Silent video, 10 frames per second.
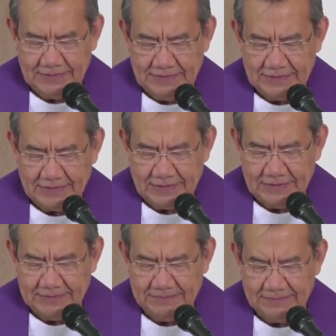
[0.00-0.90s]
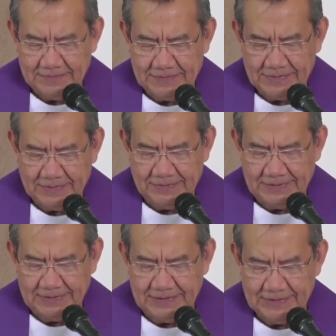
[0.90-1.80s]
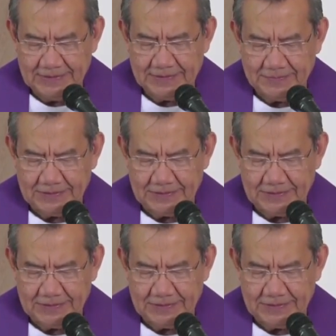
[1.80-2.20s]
Come, Holy Spirit.